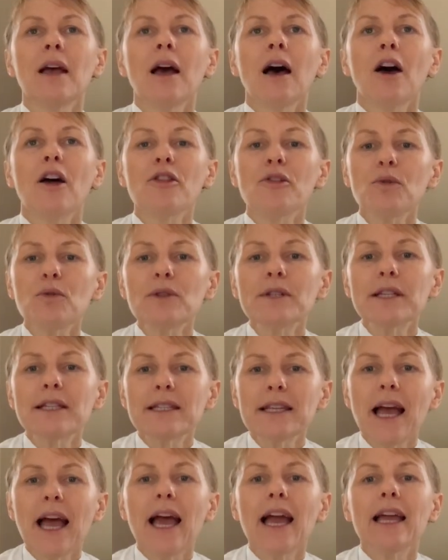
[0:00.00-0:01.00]
I thought
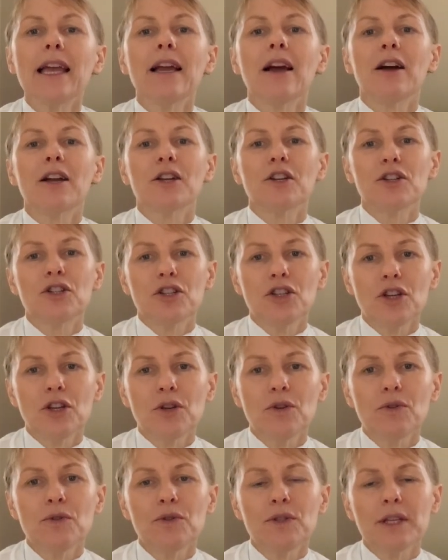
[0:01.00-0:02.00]
today I could
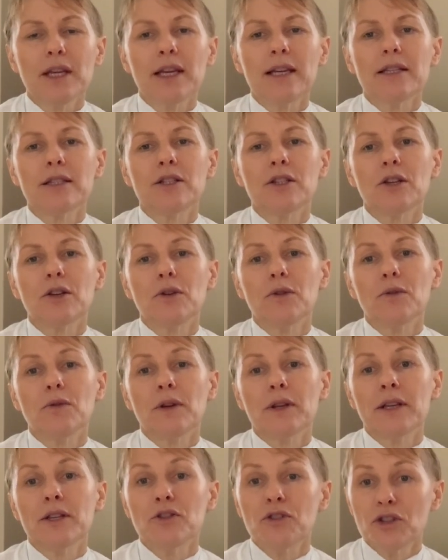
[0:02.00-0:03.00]
use it to
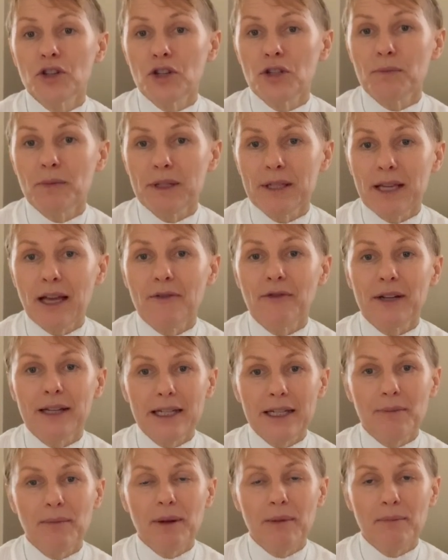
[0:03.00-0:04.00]
introduce myself a
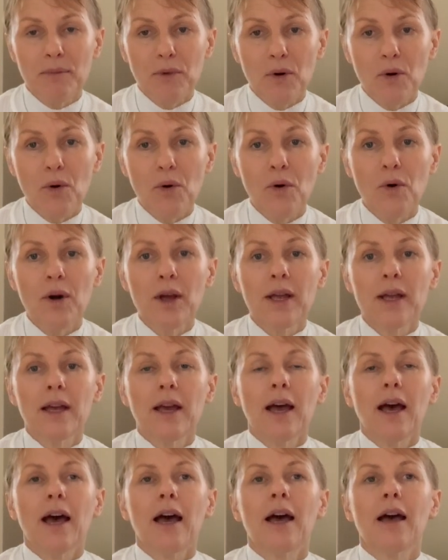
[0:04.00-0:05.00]
little bit more,
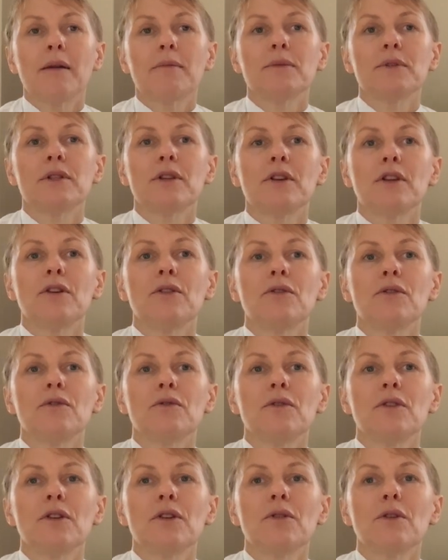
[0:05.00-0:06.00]
so
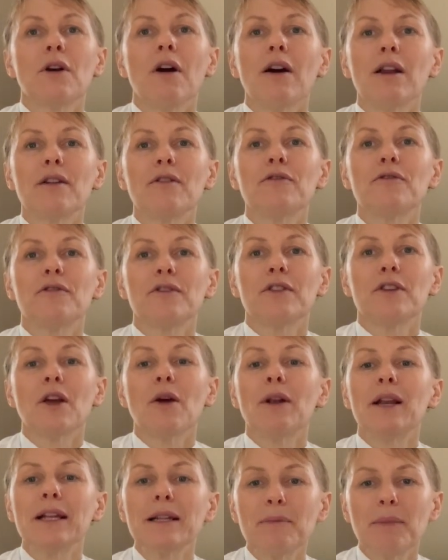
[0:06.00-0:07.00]
you kind of know
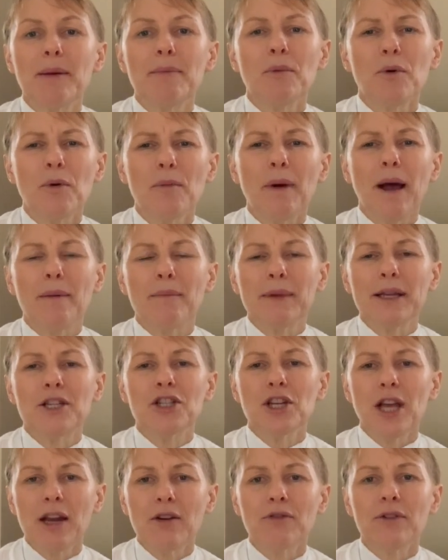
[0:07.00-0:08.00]
a little bit more about me
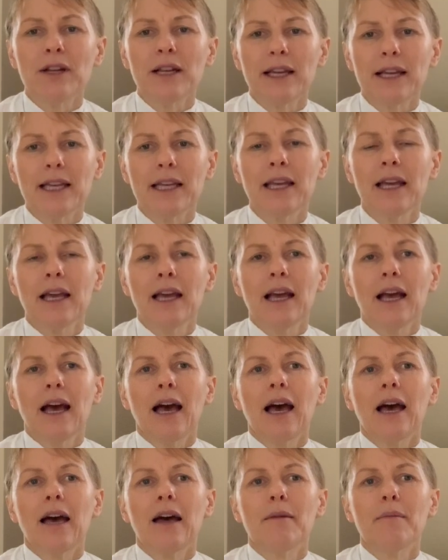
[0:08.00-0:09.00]
generally,
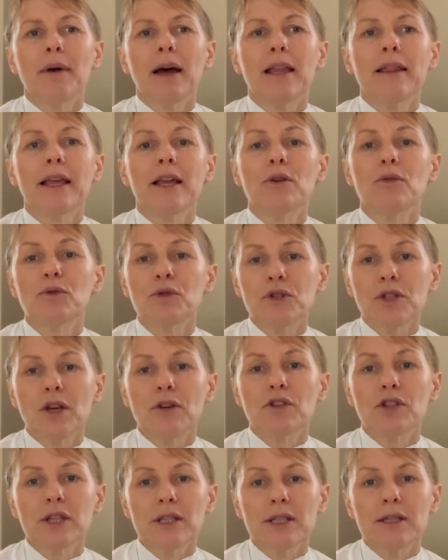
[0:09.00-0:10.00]
and then also
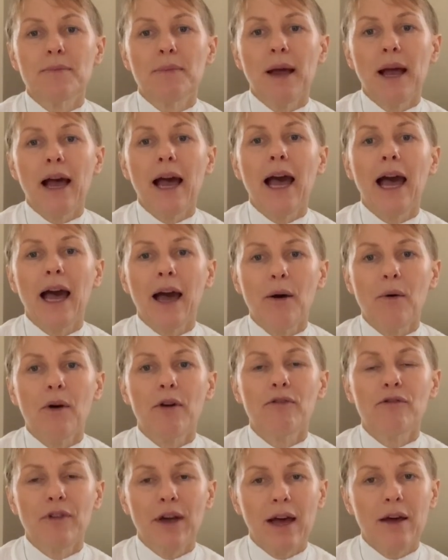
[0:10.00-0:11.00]
just about how I
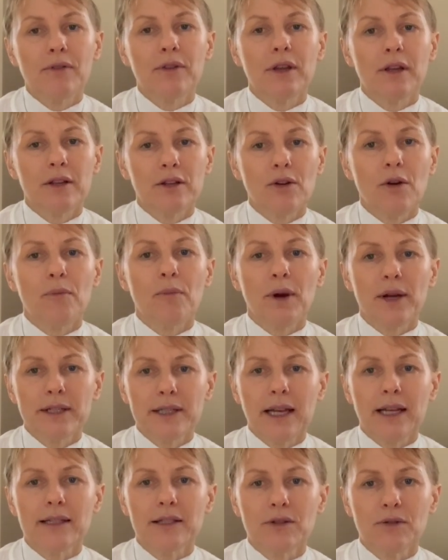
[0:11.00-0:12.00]
found that I'd got
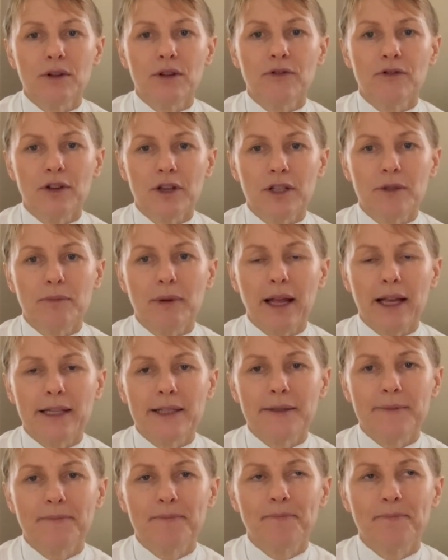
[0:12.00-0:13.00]
breast cancer in the first place.